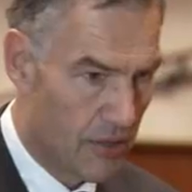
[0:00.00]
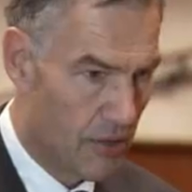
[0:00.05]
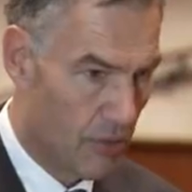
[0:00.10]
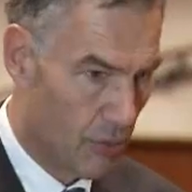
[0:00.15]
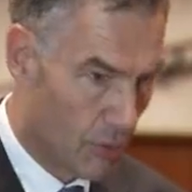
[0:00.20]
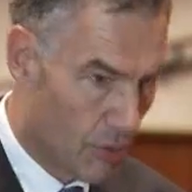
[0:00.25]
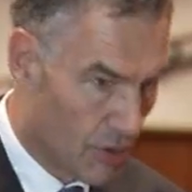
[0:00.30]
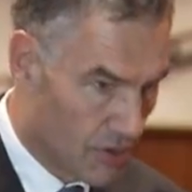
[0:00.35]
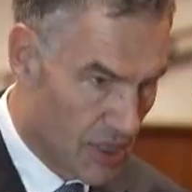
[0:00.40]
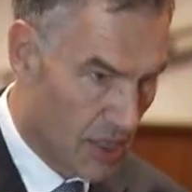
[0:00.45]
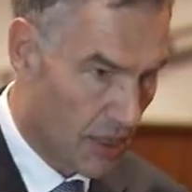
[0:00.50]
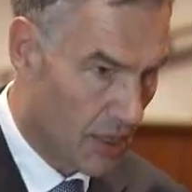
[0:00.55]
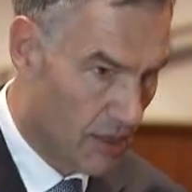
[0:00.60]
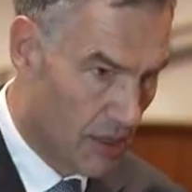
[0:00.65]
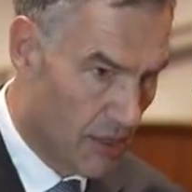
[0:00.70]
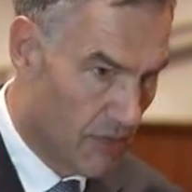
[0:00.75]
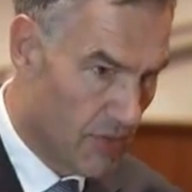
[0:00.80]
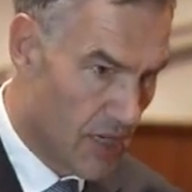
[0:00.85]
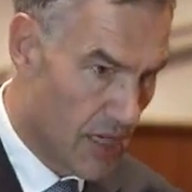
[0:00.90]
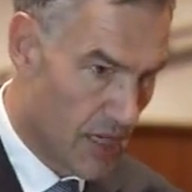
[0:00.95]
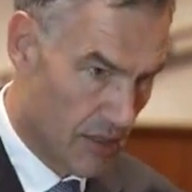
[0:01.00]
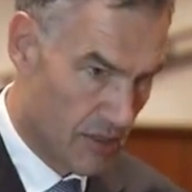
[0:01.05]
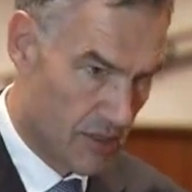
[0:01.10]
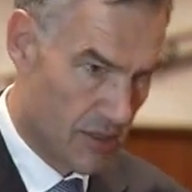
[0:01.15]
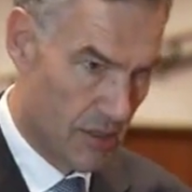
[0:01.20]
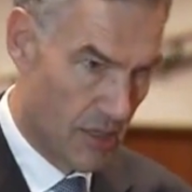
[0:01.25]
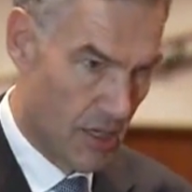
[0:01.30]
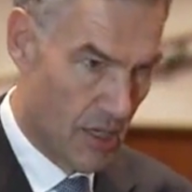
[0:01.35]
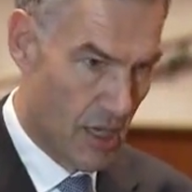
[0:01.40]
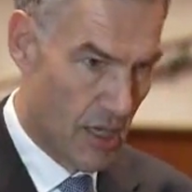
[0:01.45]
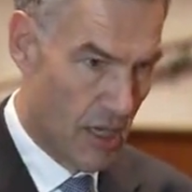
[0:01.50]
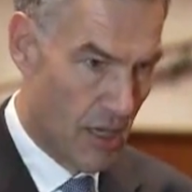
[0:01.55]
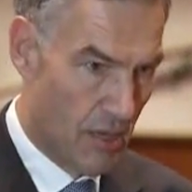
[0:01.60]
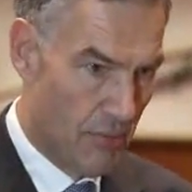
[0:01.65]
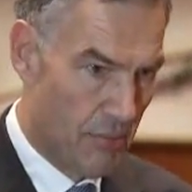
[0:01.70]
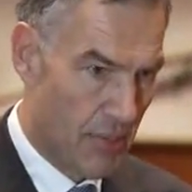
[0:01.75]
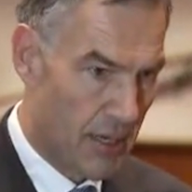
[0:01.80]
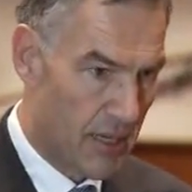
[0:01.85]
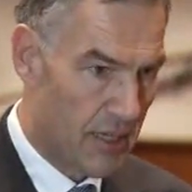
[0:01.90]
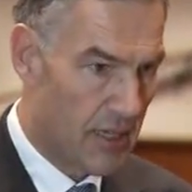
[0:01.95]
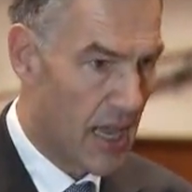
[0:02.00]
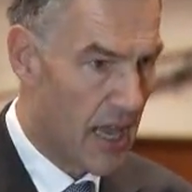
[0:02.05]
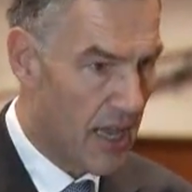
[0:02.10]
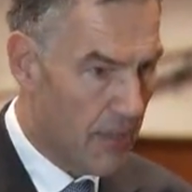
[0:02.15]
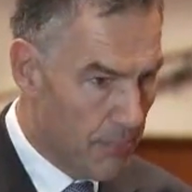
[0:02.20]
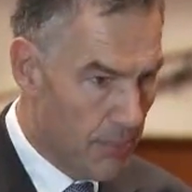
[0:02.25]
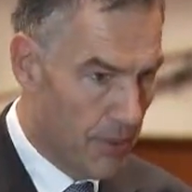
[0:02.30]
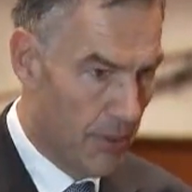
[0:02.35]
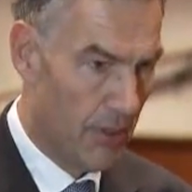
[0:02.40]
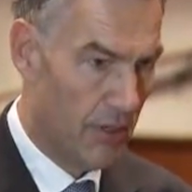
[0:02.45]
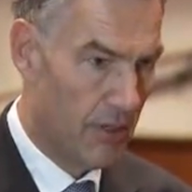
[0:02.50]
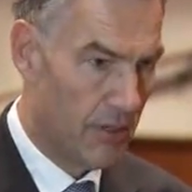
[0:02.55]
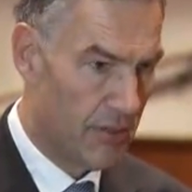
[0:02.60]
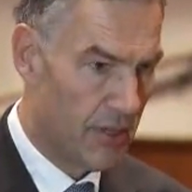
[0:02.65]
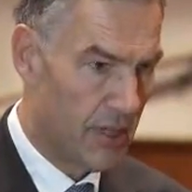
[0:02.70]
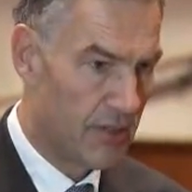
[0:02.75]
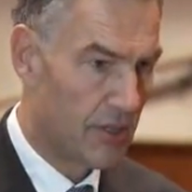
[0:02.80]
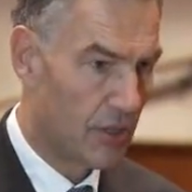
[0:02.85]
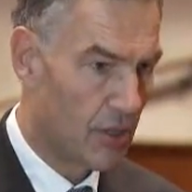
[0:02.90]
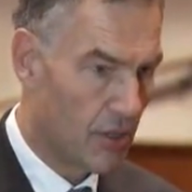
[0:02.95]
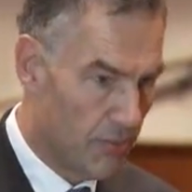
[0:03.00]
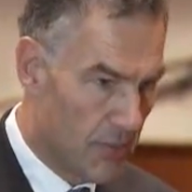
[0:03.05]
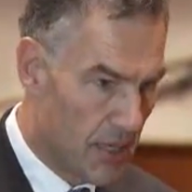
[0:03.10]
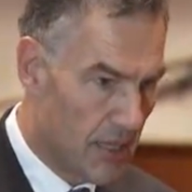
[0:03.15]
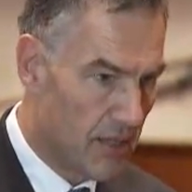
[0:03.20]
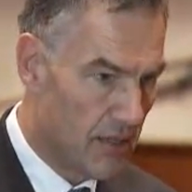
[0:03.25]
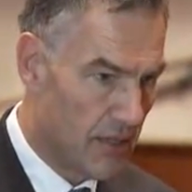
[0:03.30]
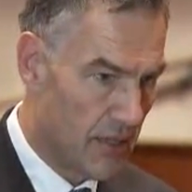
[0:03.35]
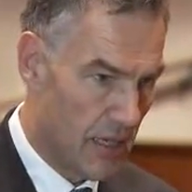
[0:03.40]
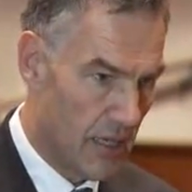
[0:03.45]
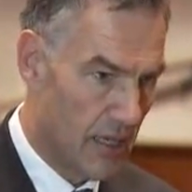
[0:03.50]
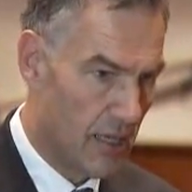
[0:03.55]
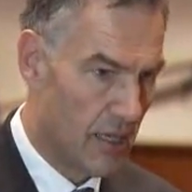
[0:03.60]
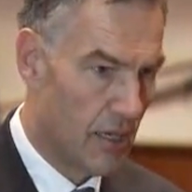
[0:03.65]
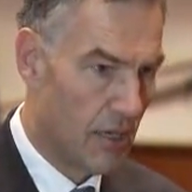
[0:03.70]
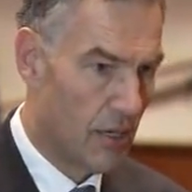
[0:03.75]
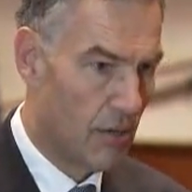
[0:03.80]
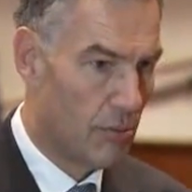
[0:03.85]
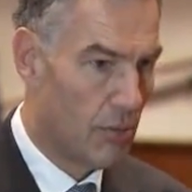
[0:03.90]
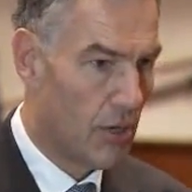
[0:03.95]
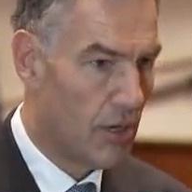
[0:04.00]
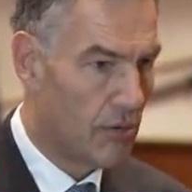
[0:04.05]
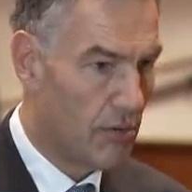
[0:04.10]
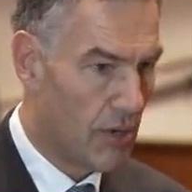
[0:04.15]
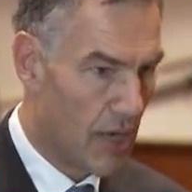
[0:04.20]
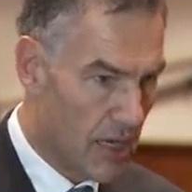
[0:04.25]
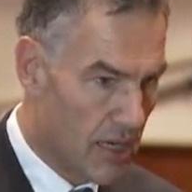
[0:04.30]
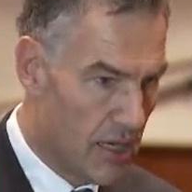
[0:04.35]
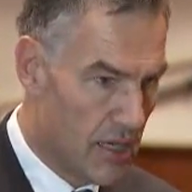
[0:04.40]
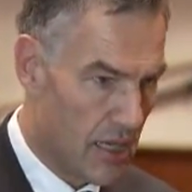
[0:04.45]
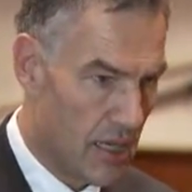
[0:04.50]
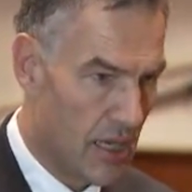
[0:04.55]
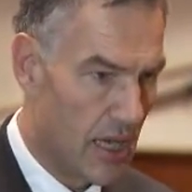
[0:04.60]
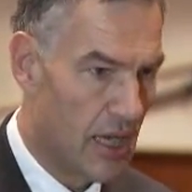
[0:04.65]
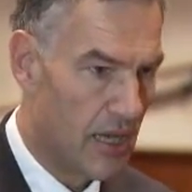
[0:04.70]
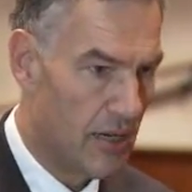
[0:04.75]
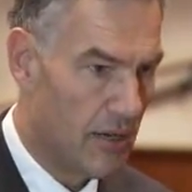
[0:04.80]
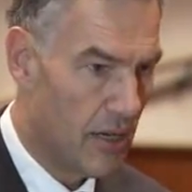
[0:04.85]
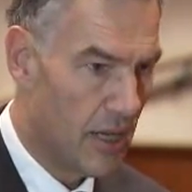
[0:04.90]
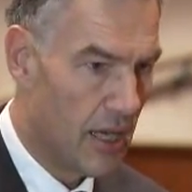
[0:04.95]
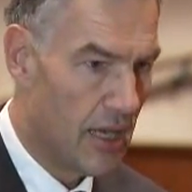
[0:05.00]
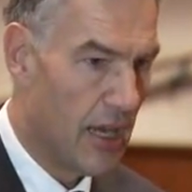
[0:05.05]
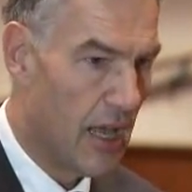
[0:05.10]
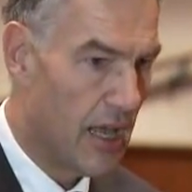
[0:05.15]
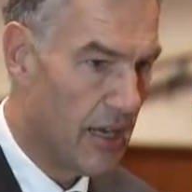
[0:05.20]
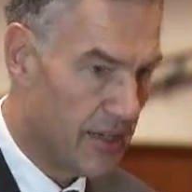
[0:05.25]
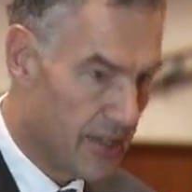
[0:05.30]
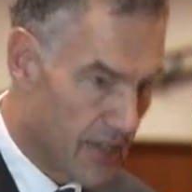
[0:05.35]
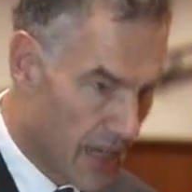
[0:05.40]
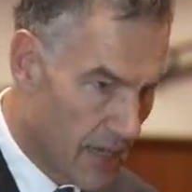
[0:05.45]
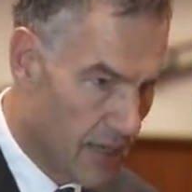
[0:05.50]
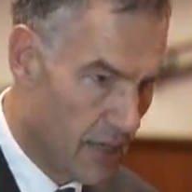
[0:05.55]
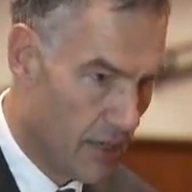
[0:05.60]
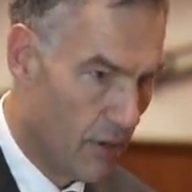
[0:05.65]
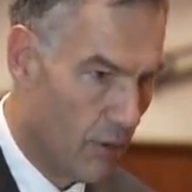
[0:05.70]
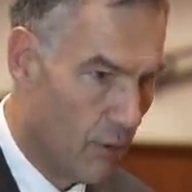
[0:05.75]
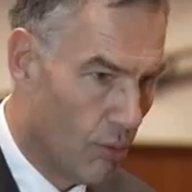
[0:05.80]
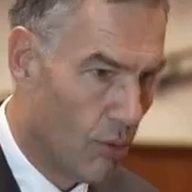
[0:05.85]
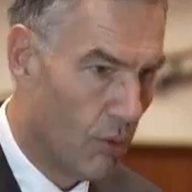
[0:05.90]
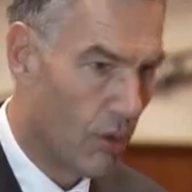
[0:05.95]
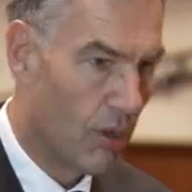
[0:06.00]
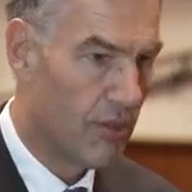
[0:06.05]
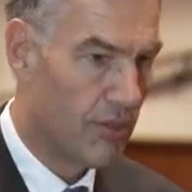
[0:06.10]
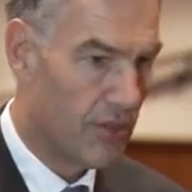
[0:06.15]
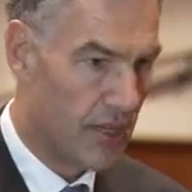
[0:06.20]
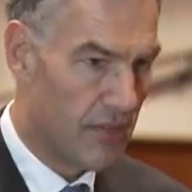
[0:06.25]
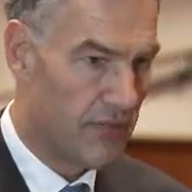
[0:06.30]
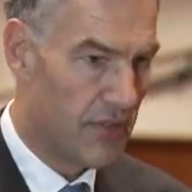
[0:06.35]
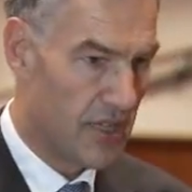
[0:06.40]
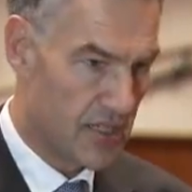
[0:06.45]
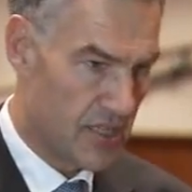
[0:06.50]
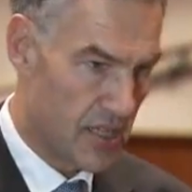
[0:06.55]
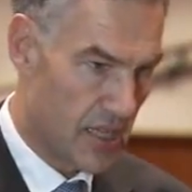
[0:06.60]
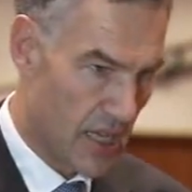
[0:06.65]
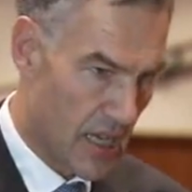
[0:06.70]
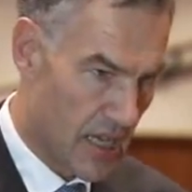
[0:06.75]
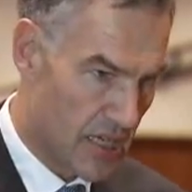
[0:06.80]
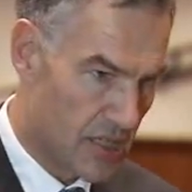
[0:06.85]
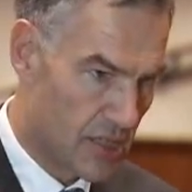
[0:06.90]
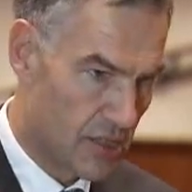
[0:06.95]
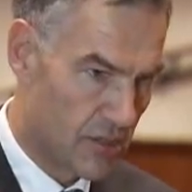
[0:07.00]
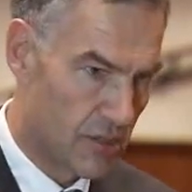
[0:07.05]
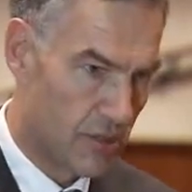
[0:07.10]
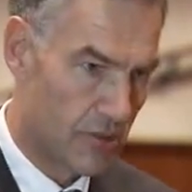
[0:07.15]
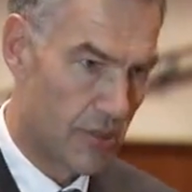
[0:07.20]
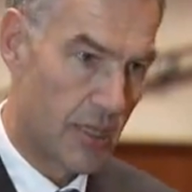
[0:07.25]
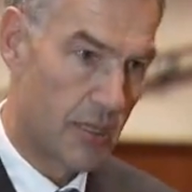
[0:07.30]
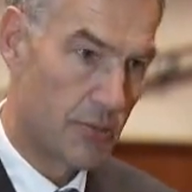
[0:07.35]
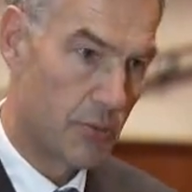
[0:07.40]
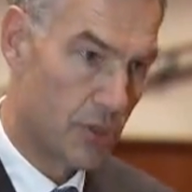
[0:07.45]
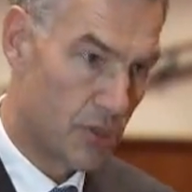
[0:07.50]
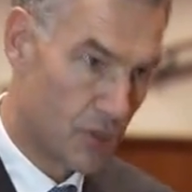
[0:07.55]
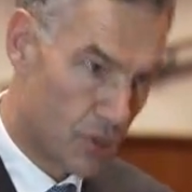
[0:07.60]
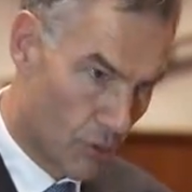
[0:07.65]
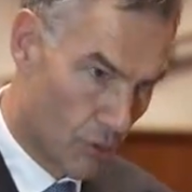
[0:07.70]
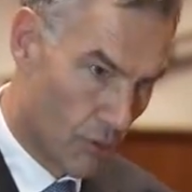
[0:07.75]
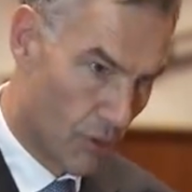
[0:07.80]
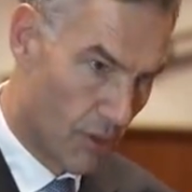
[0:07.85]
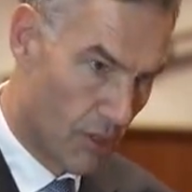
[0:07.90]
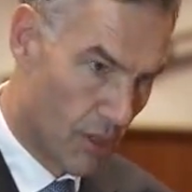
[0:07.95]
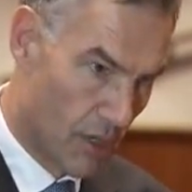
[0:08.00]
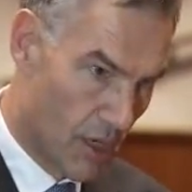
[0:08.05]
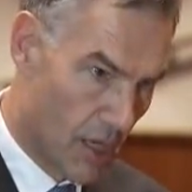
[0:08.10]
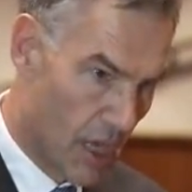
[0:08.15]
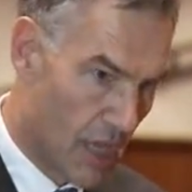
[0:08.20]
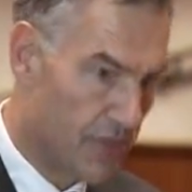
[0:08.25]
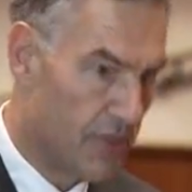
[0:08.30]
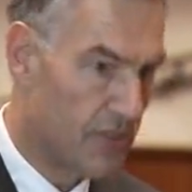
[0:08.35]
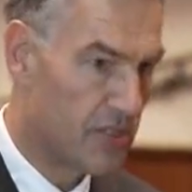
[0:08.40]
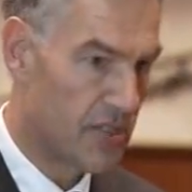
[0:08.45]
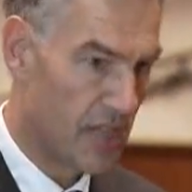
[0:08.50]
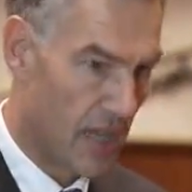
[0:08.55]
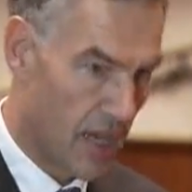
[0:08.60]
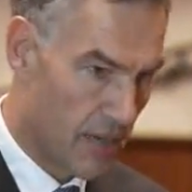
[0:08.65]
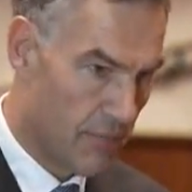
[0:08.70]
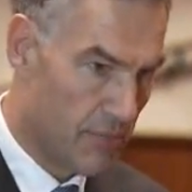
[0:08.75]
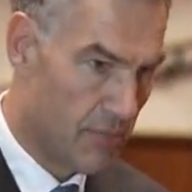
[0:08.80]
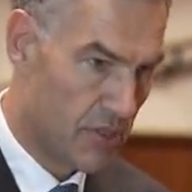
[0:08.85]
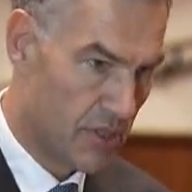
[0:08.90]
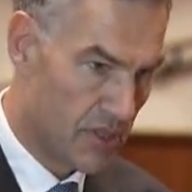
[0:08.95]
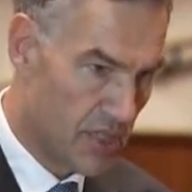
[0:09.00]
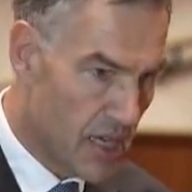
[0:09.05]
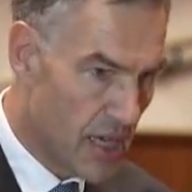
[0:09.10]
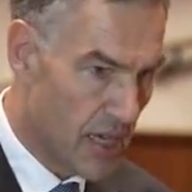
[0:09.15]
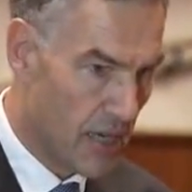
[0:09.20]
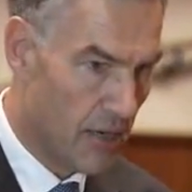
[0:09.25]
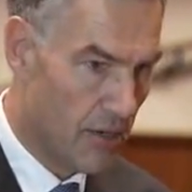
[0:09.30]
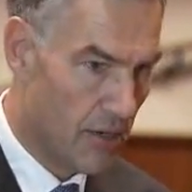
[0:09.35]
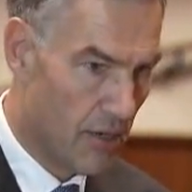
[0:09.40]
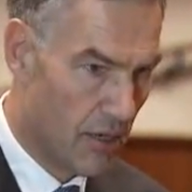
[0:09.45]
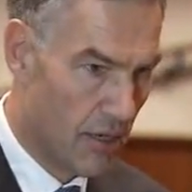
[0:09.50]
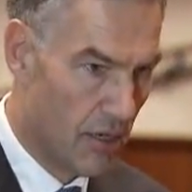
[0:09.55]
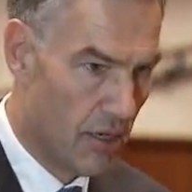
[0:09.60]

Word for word: at two consecutive years. But it happened that the committee were ready and, and had done all the investigations so that we're sure at the same year.